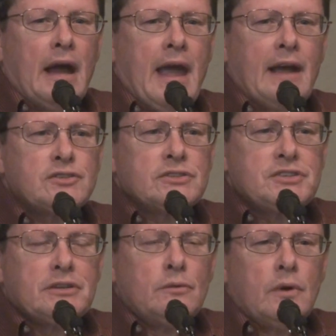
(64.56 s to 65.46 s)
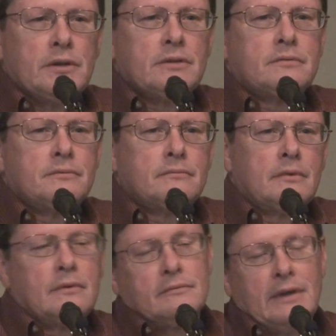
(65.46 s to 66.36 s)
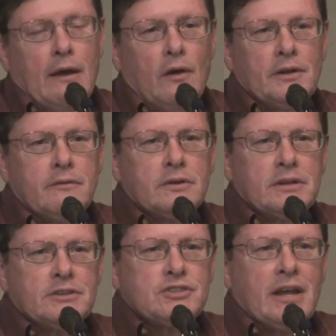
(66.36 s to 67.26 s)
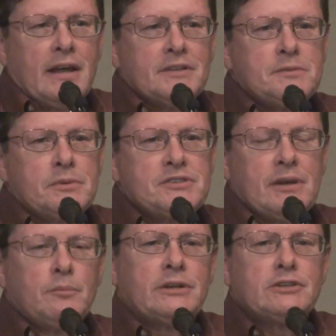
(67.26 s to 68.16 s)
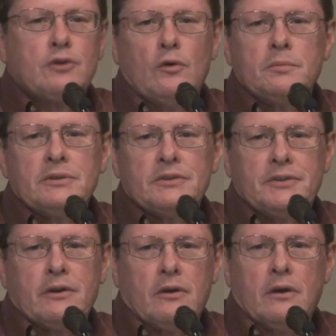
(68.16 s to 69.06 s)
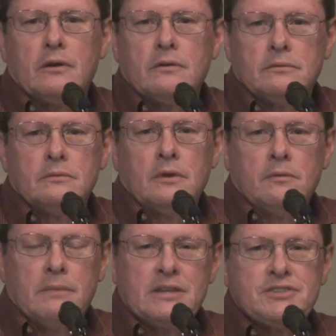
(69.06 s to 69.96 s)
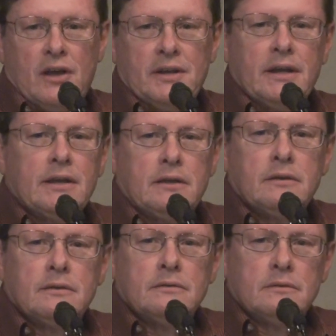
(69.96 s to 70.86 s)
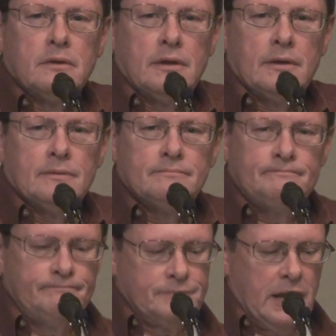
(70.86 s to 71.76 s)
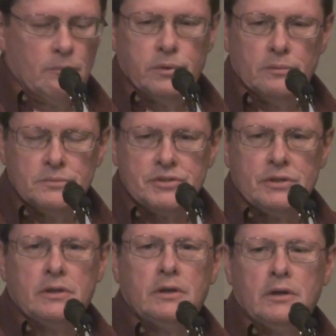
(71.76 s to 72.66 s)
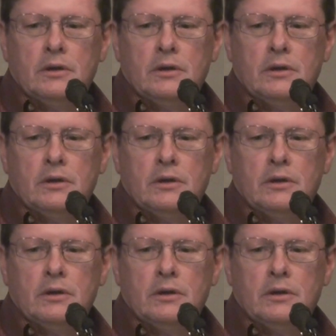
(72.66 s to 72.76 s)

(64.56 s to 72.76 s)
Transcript: I actually still want to, now I'll never get a chance, but somebody told me that there are Masonic um, emblems,